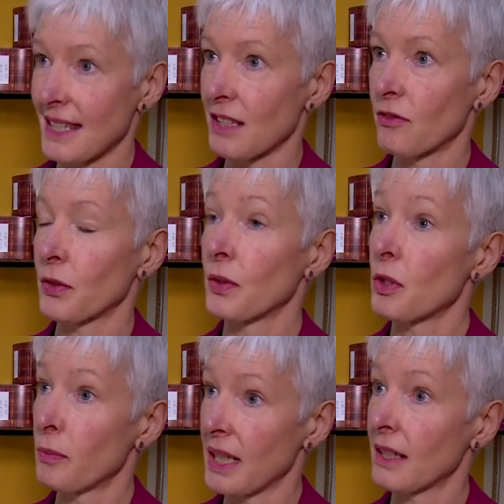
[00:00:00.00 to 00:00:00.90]
seafood,
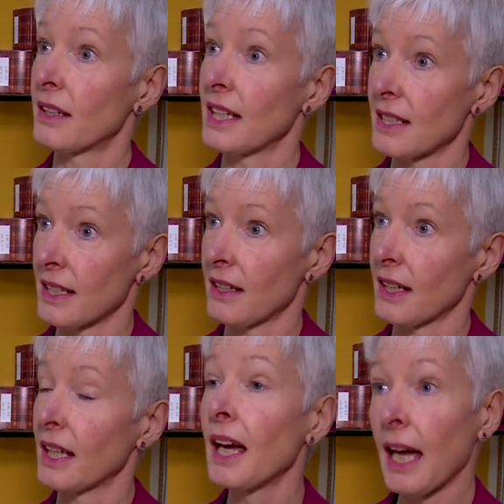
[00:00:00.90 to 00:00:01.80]
bakery,
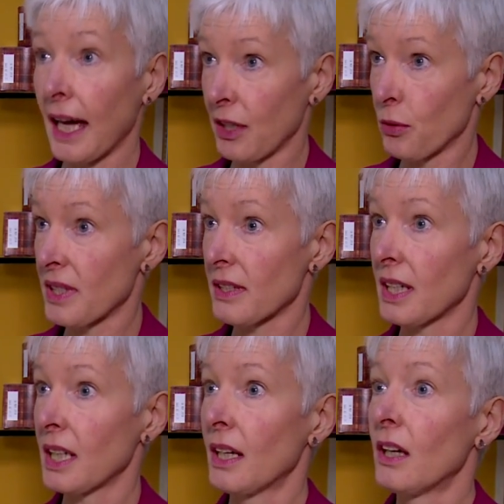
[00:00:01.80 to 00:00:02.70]
dairy and
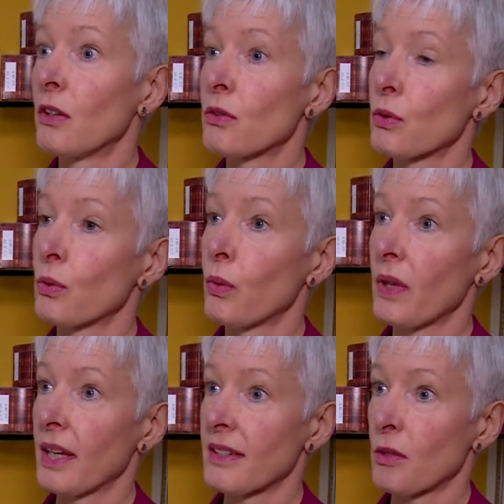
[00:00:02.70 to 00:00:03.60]
whisky. So
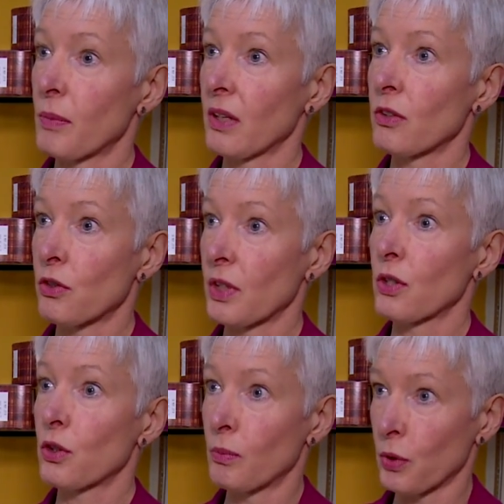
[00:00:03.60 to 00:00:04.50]
it's about trying to